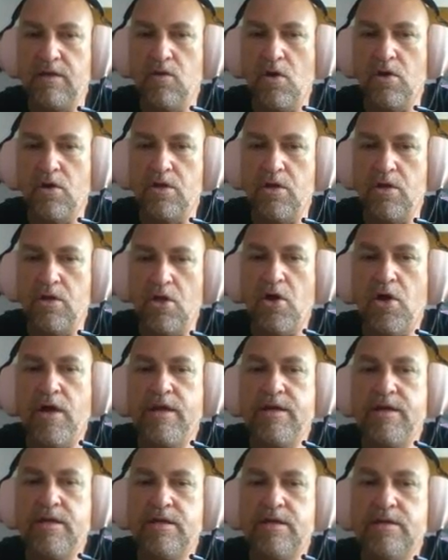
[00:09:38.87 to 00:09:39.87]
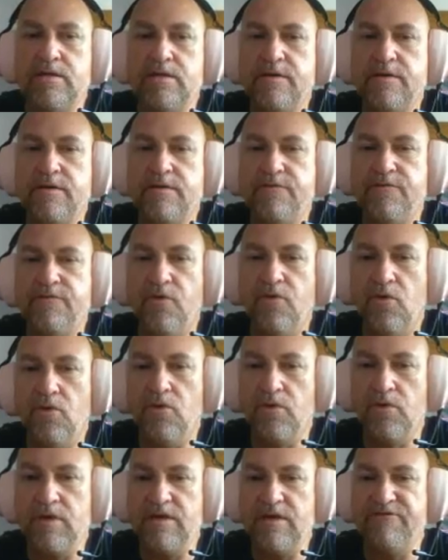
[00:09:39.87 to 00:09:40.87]
online
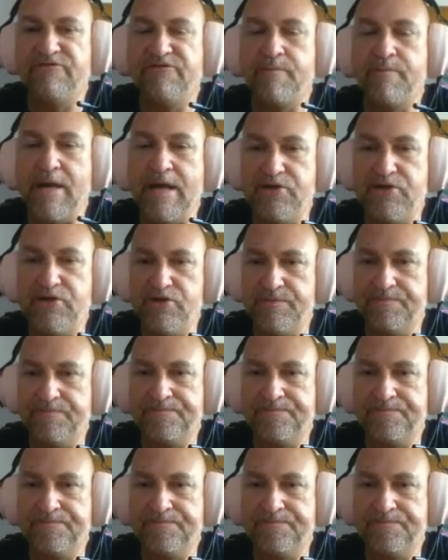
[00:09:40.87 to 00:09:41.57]
for information.